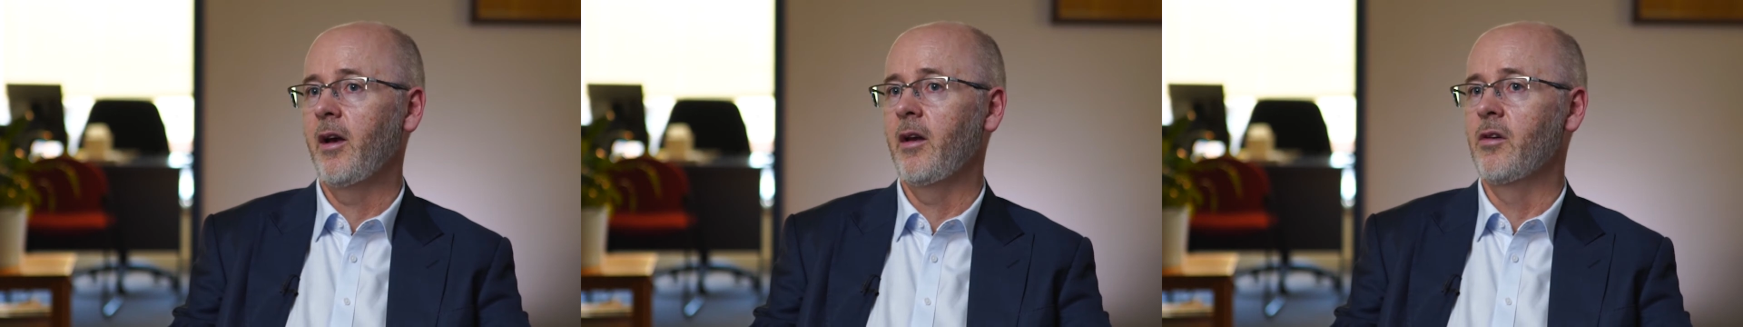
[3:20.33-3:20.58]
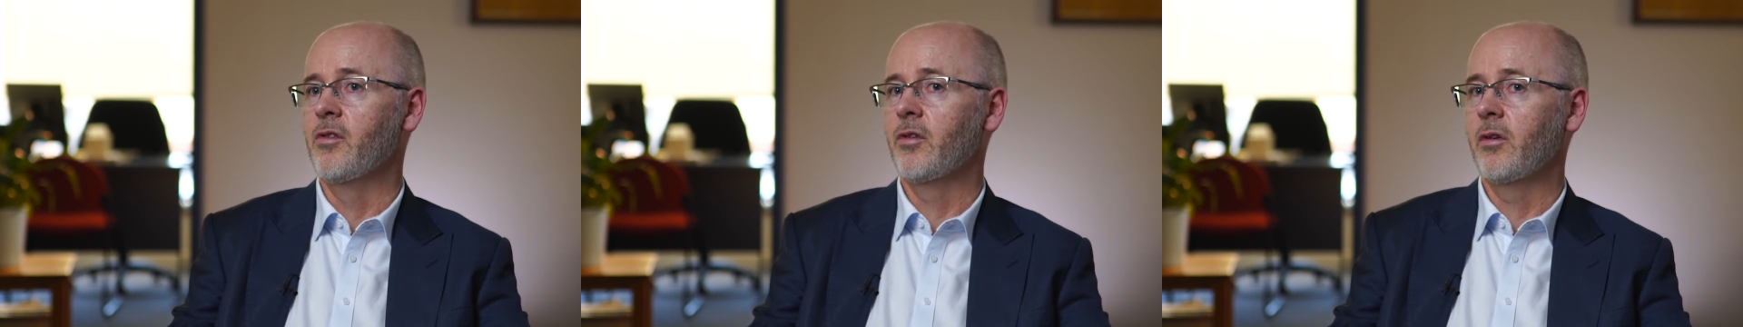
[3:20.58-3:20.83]

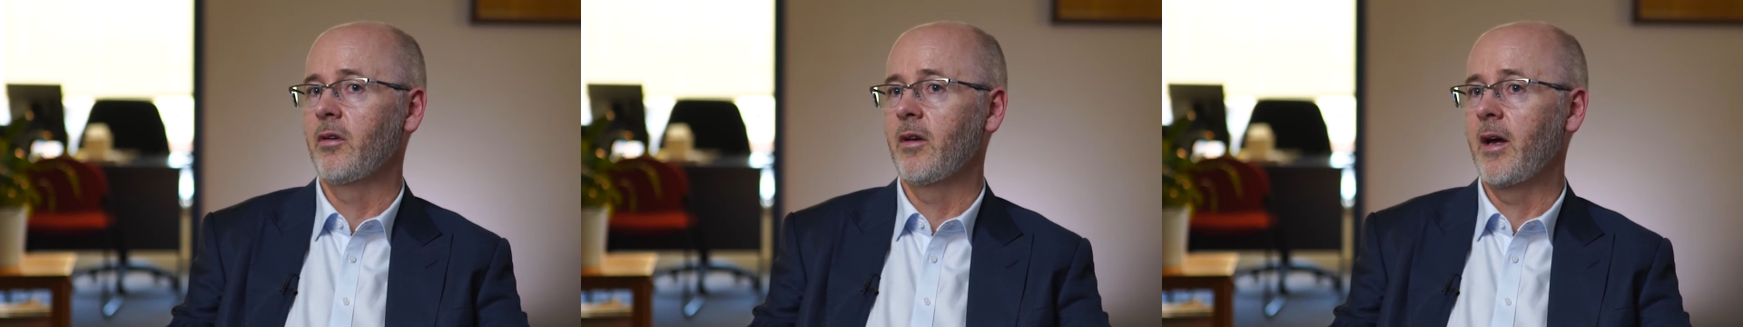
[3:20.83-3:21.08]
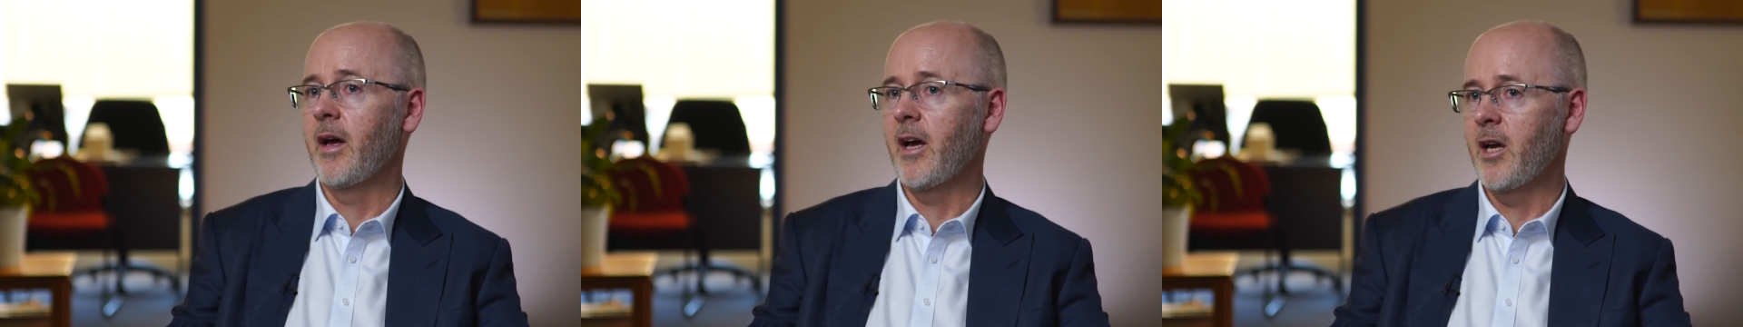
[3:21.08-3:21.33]
and until
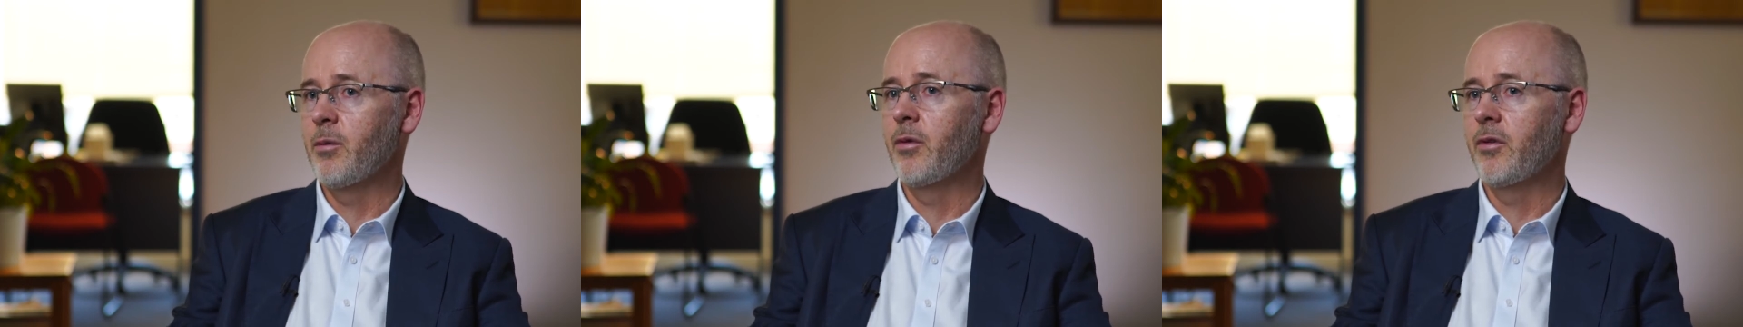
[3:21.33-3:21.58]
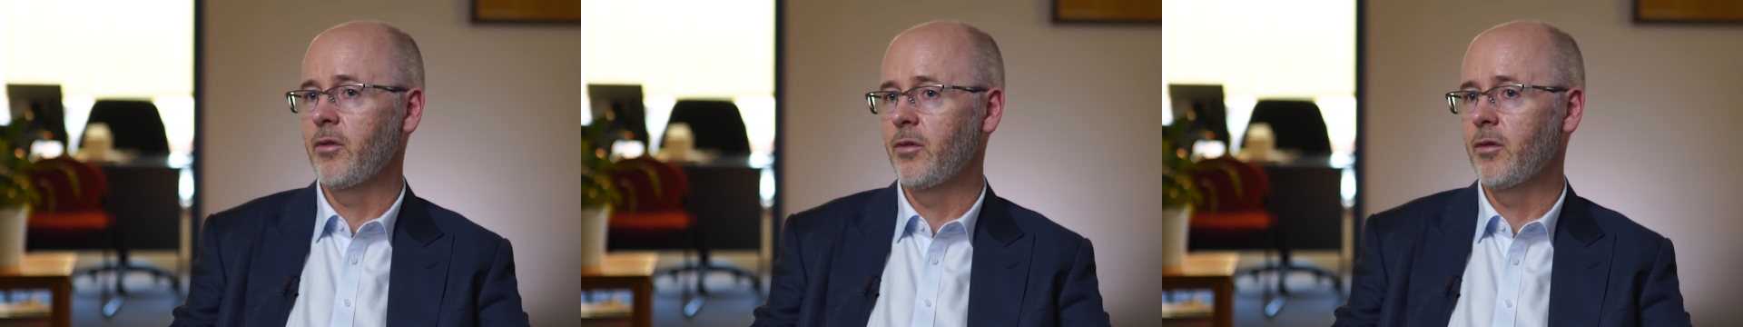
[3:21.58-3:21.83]
they're
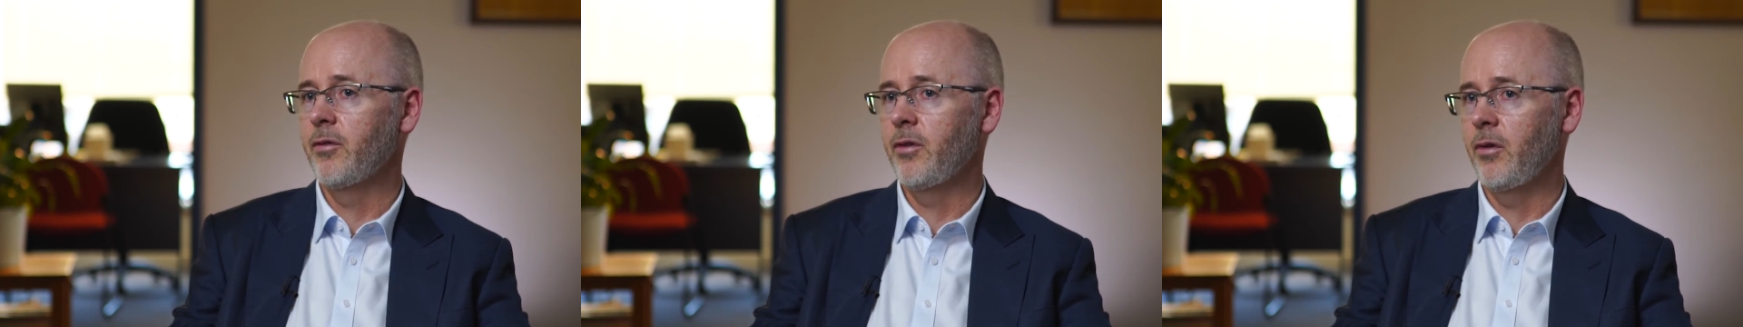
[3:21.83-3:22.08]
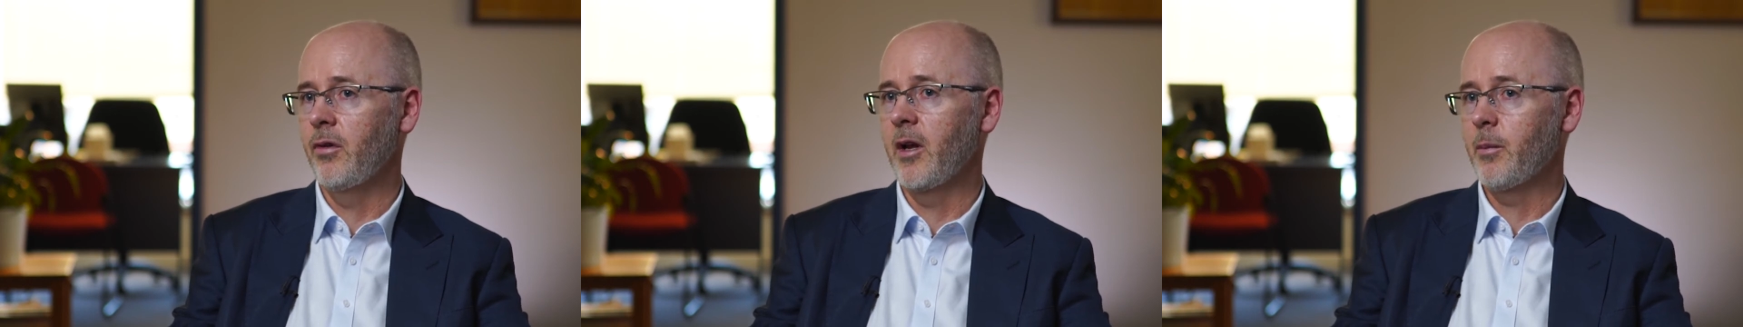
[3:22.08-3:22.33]
able to do a
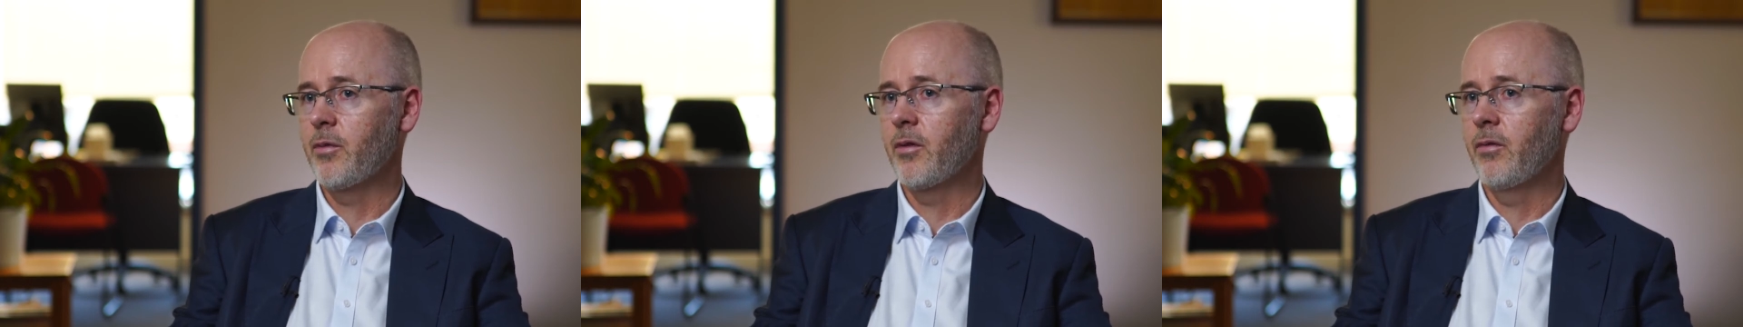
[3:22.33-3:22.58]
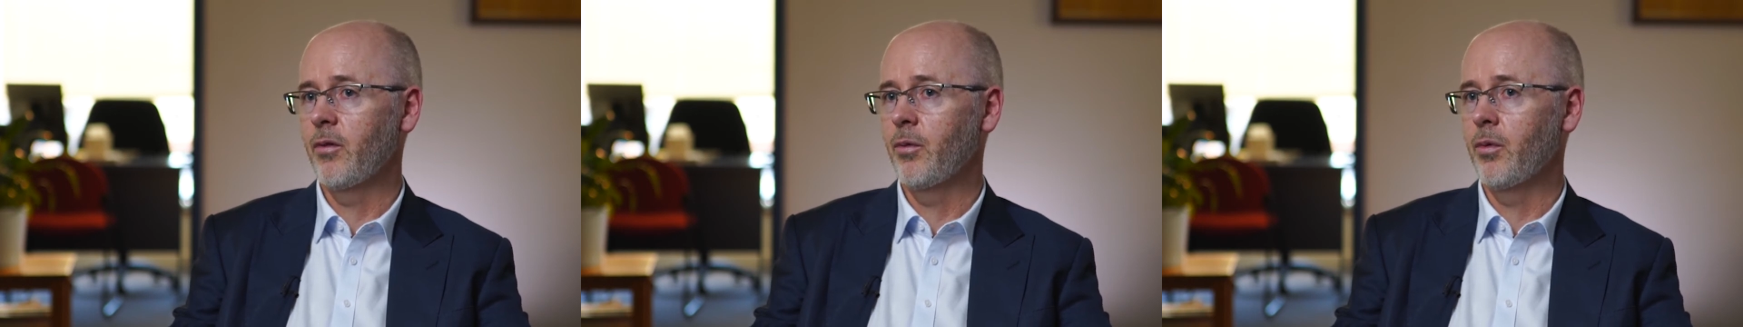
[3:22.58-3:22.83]
few laps
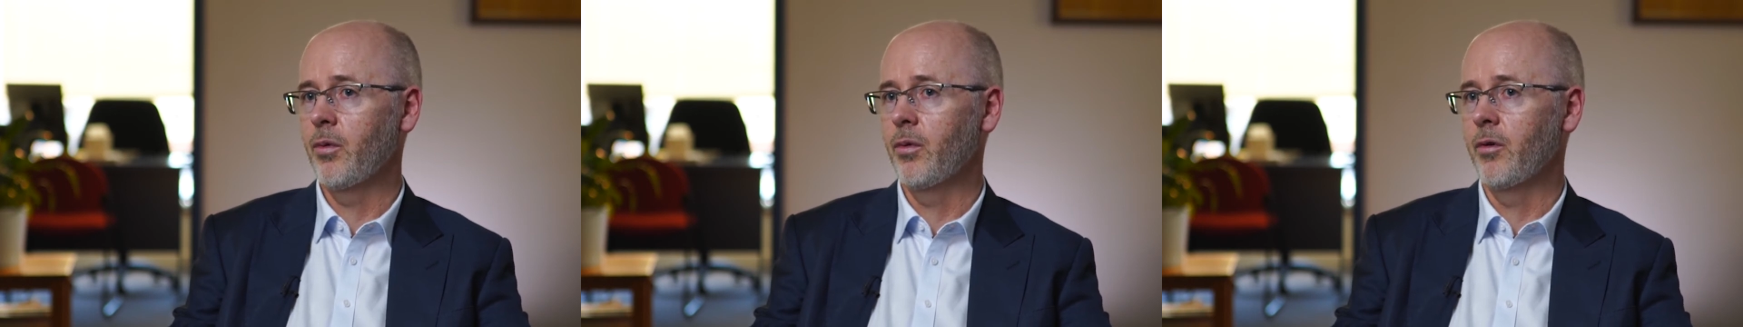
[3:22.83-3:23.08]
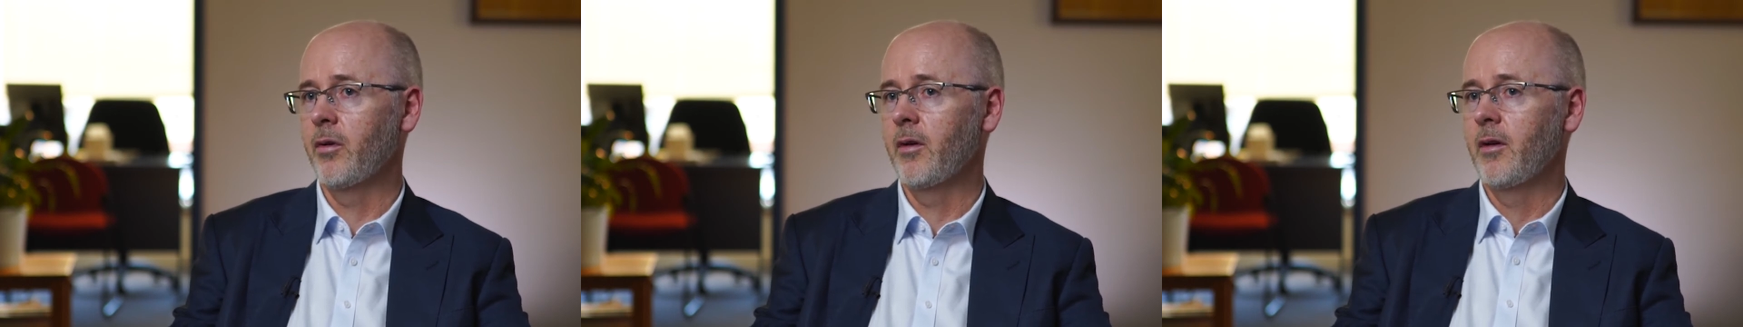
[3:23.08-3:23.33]
of the
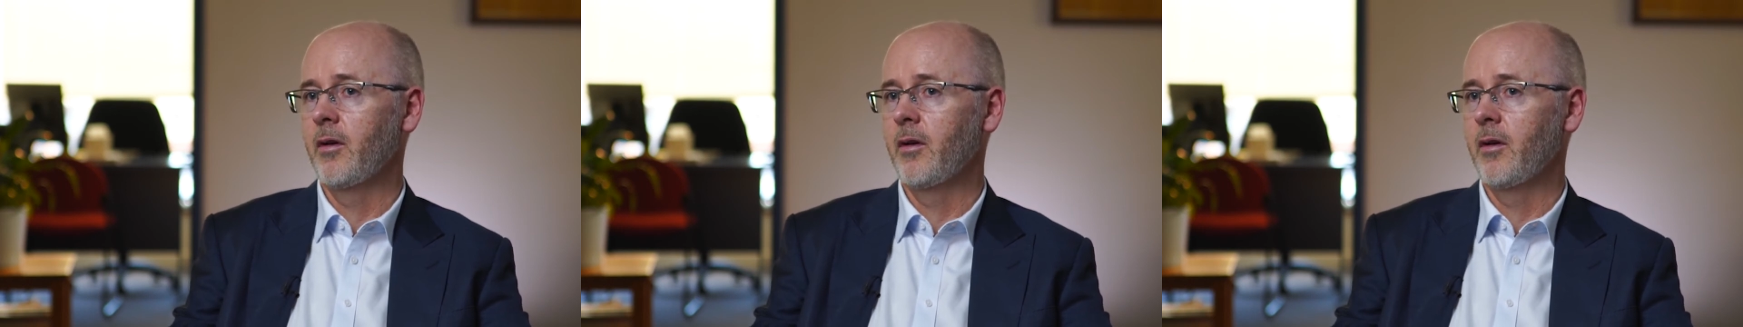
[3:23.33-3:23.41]
ward.